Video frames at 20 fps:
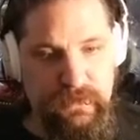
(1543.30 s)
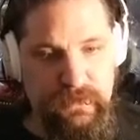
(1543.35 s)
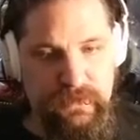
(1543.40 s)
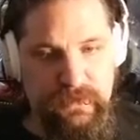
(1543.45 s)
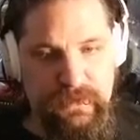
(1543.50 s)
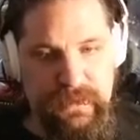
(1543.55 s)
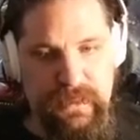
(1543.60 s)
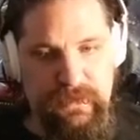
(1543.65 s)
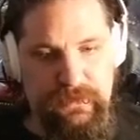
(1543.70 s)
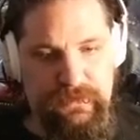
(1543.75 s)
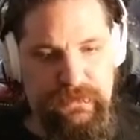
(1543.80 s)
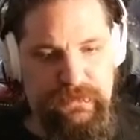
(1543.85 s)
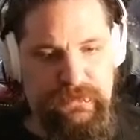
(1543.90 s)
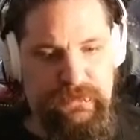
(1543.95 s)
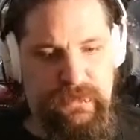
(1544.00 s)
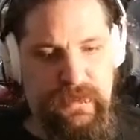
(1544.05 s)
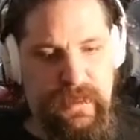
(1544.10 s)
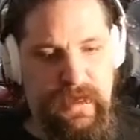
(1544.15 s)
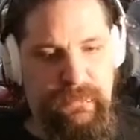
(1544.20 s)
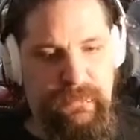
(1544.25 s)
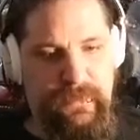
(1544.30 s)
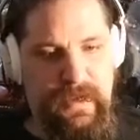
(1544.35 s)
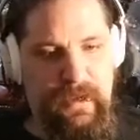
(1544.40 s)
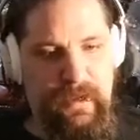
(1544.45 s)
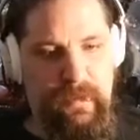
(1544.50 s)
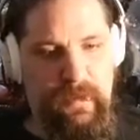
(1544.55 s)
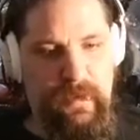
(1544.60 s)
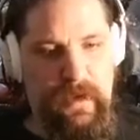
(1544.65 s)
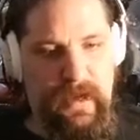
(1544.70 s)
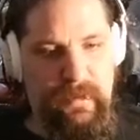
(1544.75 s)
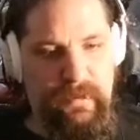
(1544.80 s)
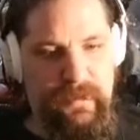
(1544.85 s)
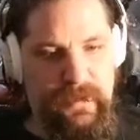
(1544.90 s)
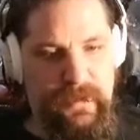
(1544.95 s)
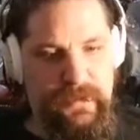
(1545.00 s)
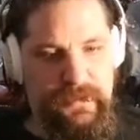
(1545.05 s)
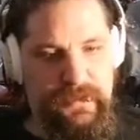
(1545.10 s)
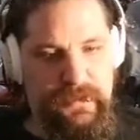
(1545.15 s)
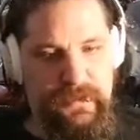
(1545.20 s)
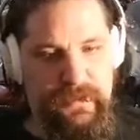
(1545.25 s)
Now it's that I've got more
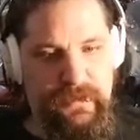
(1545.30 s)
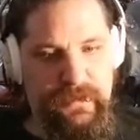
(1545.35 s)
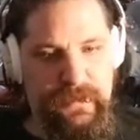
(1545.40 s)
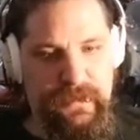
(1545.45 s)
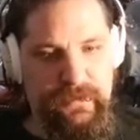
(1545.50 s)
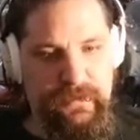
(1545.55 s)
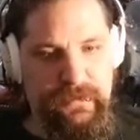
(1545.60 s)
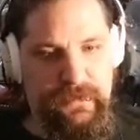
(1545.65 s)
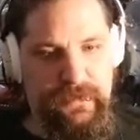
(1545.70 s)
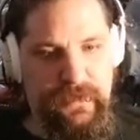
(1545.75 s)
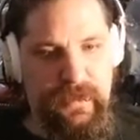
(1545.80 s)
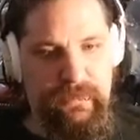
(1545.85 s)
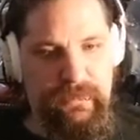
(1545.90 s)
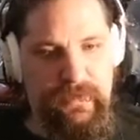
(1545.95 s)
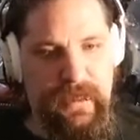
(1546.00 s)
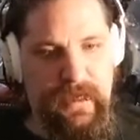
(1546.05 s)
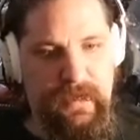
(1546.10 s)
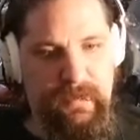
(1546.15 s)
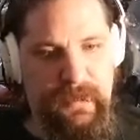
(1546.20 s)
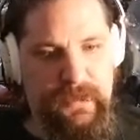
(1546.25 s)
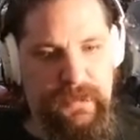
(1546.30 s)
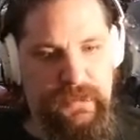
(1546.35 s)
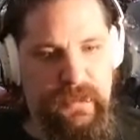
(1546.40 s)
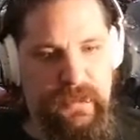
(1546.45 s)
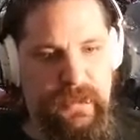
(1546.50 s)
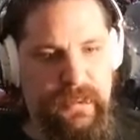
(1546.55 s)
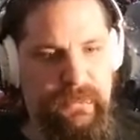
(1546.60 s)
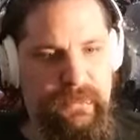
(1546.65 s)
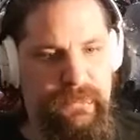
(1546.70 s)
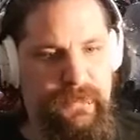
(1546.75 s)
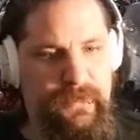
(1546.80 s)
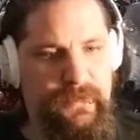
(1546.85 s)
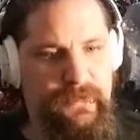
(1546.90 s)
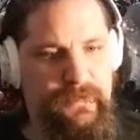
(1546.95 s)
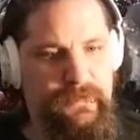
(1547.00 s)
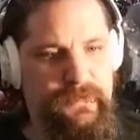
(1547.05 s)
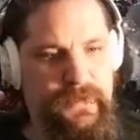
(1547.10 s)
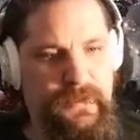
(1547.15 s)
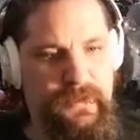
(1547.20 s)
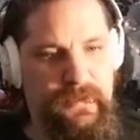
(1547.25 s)
ammunition in the Uzi, I've got to make sure I give the
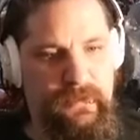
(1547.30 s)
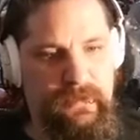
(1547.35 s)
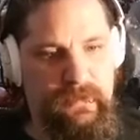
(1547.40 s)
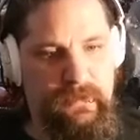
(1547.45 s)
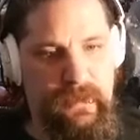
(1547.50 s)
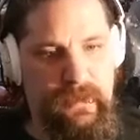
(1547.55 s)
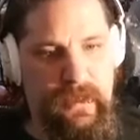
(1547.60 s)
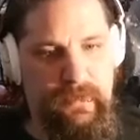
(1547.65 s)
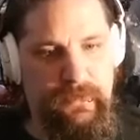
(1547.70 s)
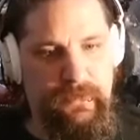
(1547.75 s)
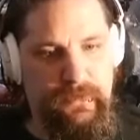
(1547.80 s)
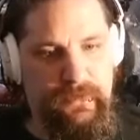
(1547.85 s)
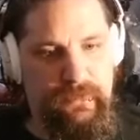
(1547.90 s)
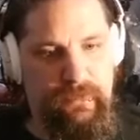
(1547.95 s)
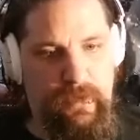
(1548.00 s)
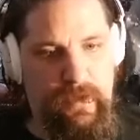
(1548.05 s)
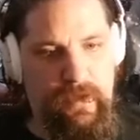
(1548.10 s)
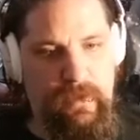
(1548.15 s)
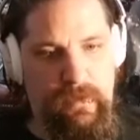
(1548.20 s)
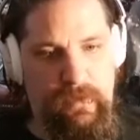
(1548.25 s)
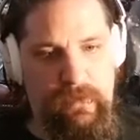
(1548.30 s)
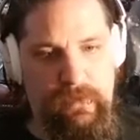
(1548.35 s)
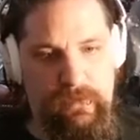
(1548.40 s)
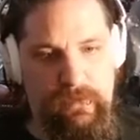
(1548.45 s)
Uzi a little love as well.